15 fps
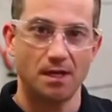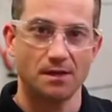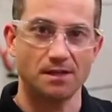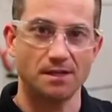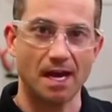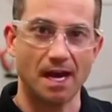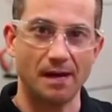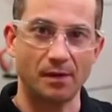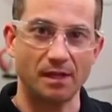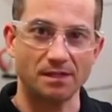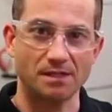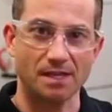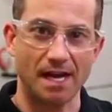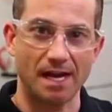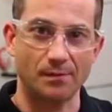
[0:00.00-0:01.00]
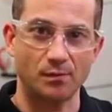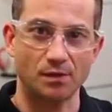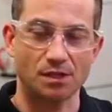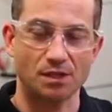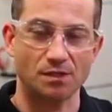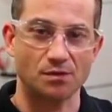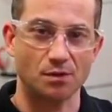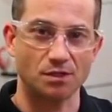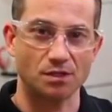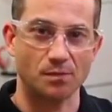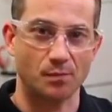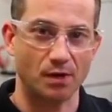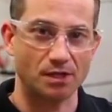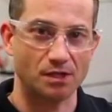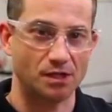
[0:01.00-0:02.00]
the knob on the top, which controls the
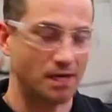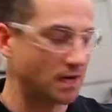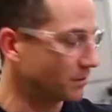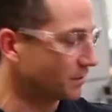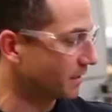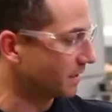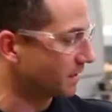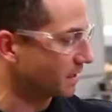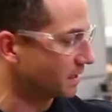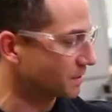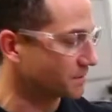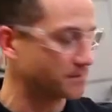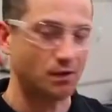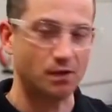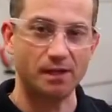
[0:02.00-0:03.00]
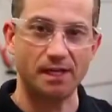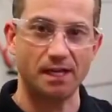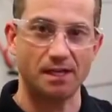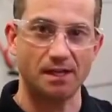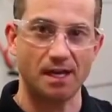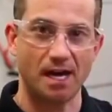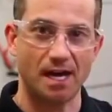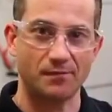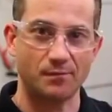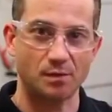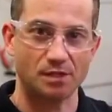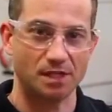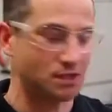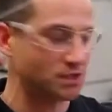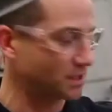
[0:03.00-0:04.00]
pressure outlet, is fully in the off
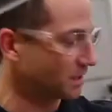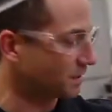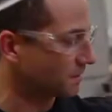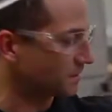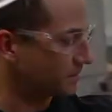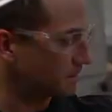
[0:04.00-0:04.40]
position.